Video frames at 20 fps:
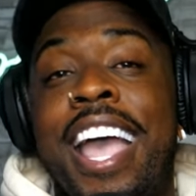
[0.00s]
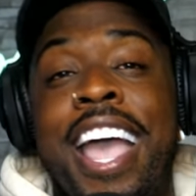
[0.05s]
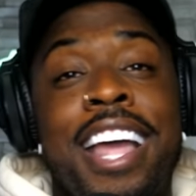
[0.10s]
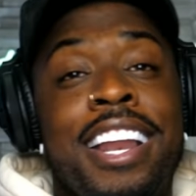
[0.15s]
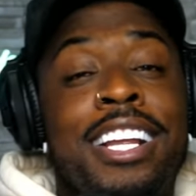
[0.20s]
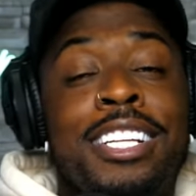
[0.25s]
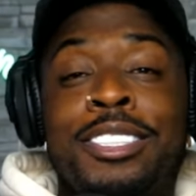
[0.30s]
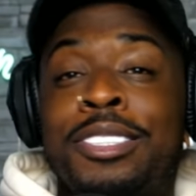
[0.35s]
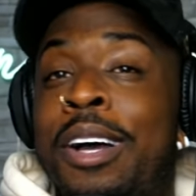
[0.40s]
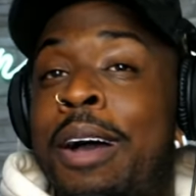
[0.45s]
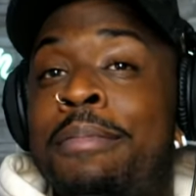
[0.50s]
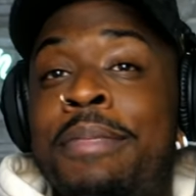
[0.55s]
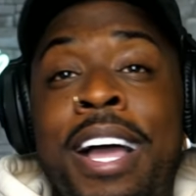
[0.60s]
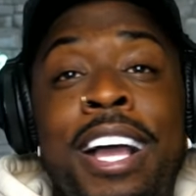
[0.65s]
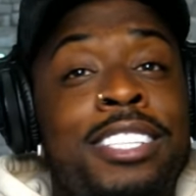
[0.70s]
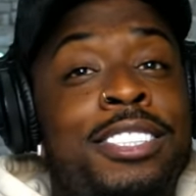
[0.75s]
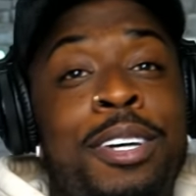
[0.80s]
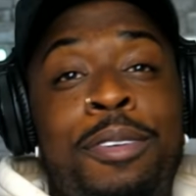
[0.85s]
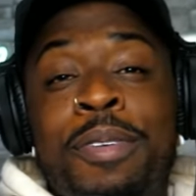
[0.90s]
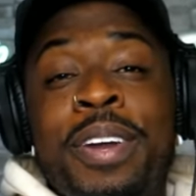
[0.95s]
And then so I'm
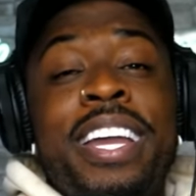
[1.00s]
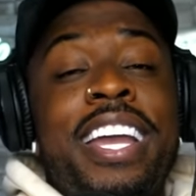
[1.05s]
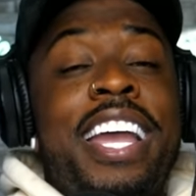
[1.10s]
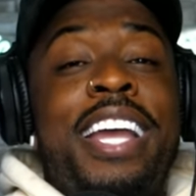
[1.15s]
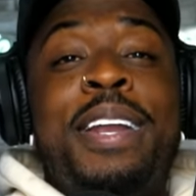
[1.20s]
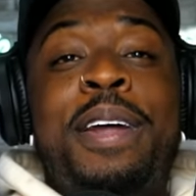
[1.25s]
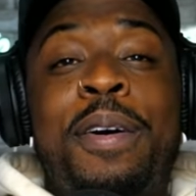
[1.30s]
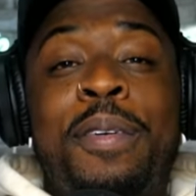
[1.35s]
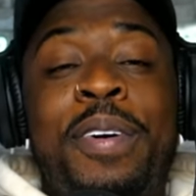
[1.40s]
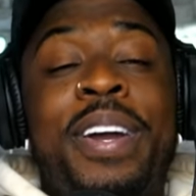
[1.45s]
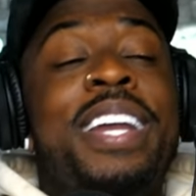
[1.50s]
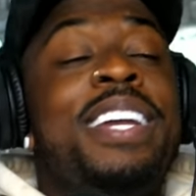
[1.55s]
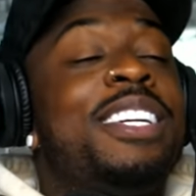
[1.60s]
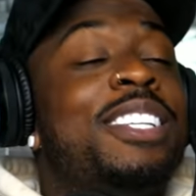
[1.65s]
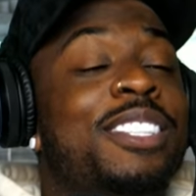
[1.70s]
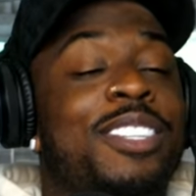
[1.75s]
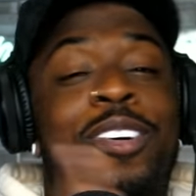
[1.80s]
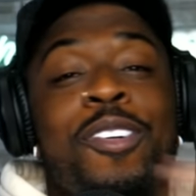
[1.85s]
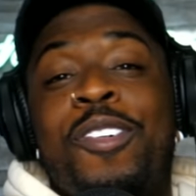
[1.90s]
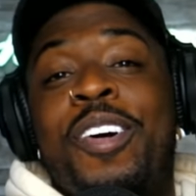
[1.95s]
like, so we end up, we
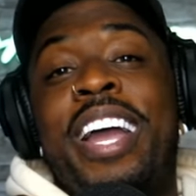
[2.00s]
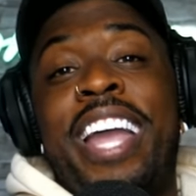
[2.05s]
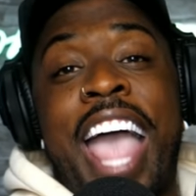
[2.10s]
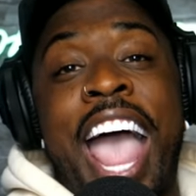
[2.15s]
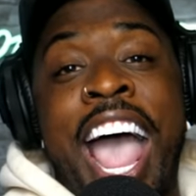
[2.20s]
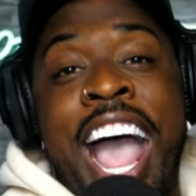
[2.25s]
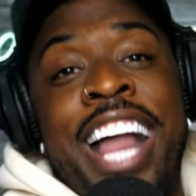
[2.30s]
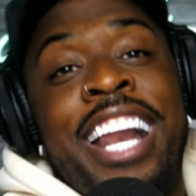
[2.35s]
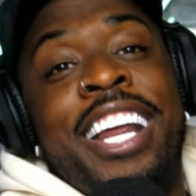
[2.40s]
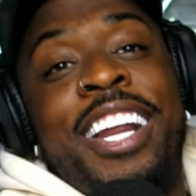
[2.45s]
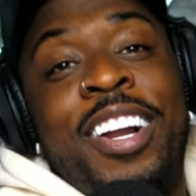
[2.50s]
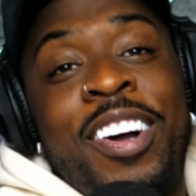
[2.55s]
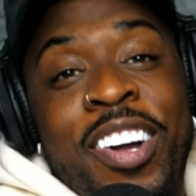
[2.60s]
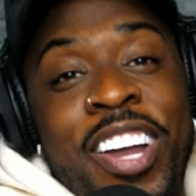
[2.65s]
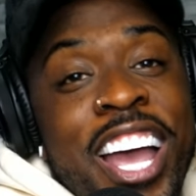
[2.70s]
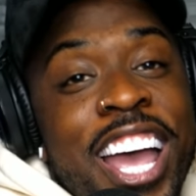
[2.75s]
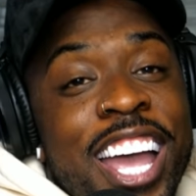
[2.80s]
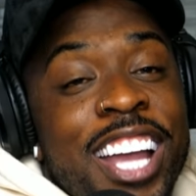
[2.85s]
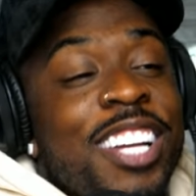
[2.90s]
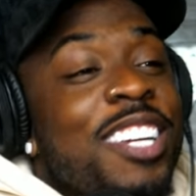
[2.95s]
going at it,
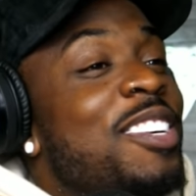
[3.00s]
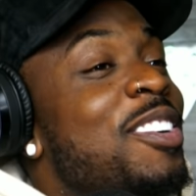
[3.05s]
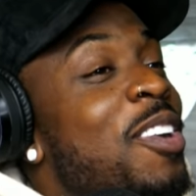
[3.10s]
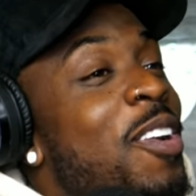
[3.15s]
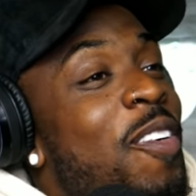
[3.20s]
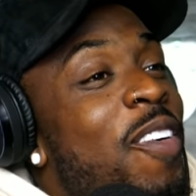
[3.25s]
okay?